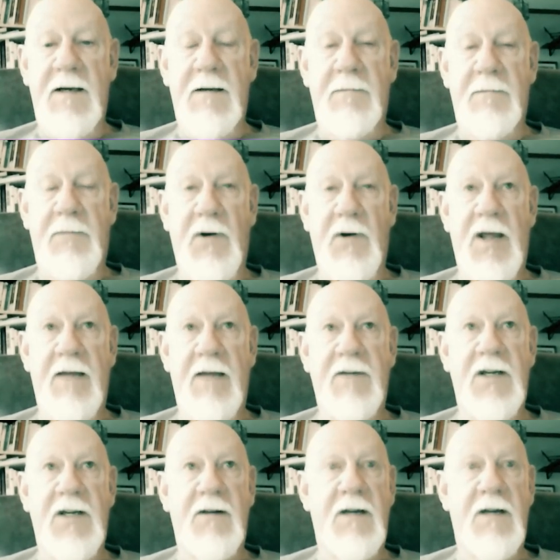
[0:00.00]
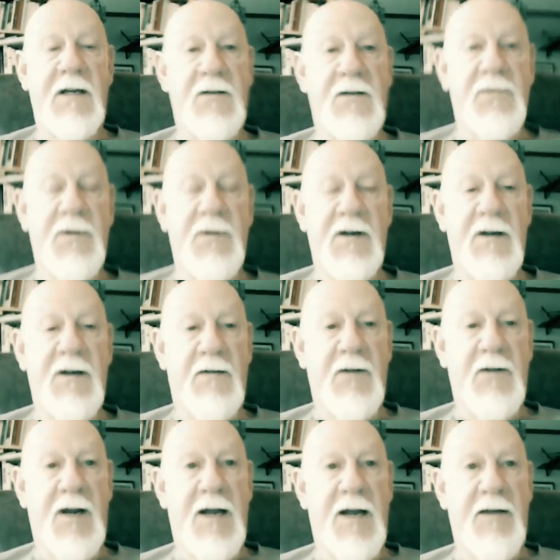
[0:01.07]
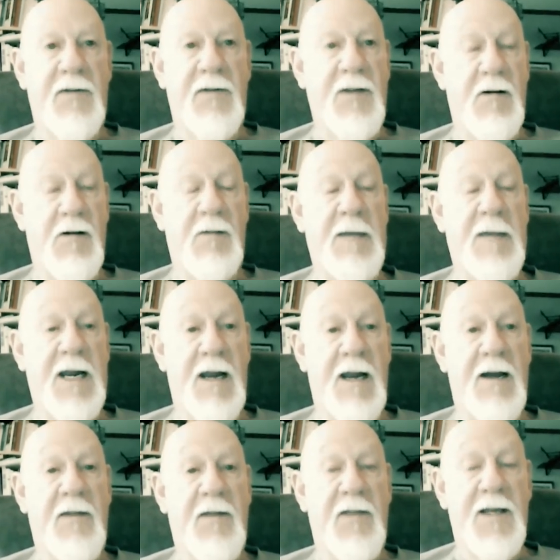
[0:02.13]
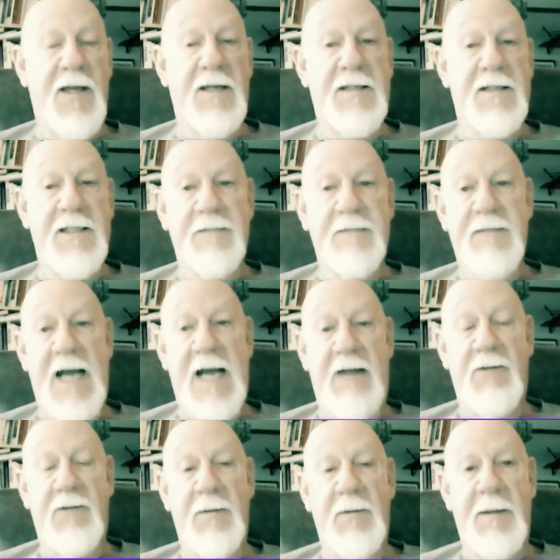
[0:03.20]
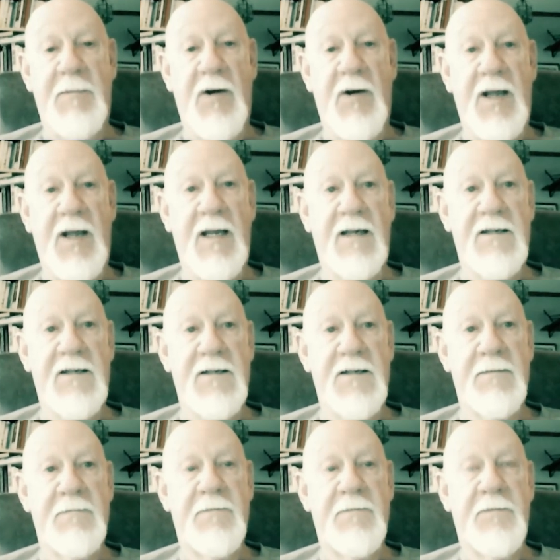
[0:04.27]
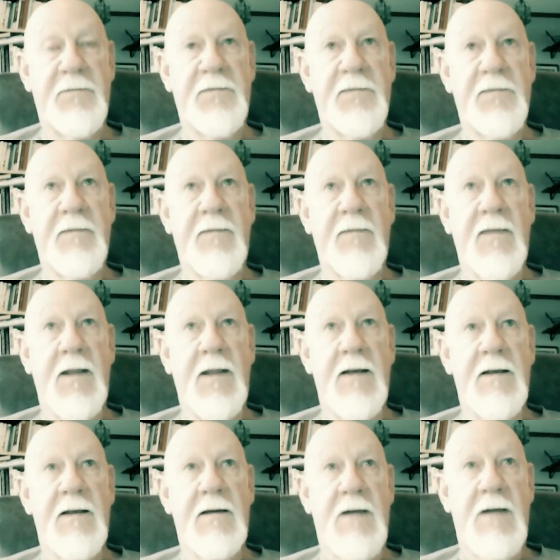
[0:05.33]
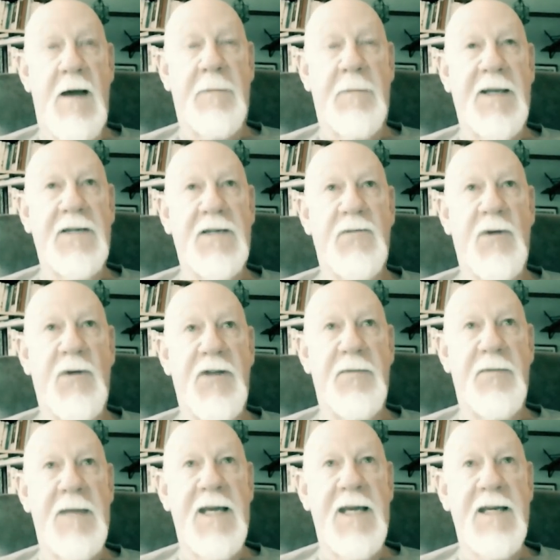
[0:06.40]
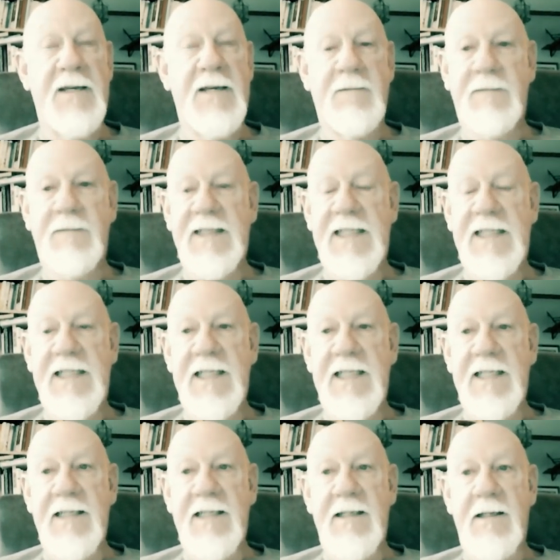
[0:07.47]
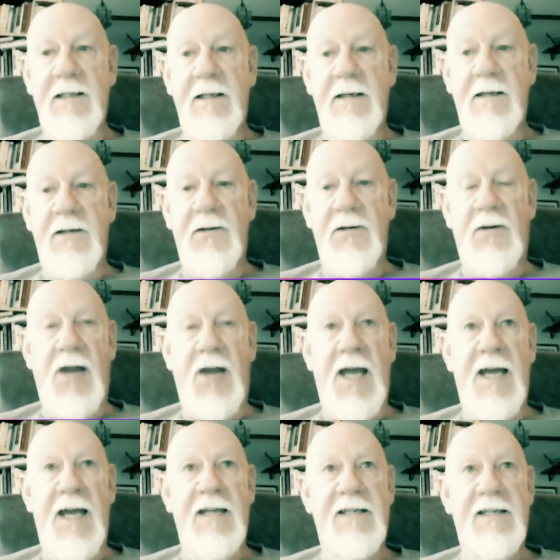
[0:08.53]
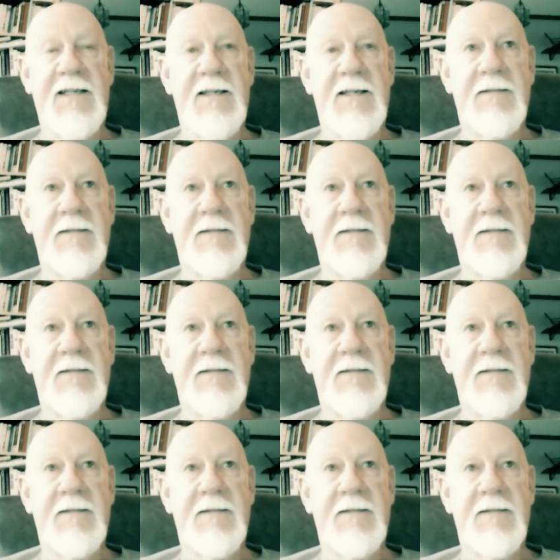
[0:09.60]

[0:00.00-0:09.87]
pretty heavy duty because we're going to talk about a lot of things. I will be bringing some topics with me to class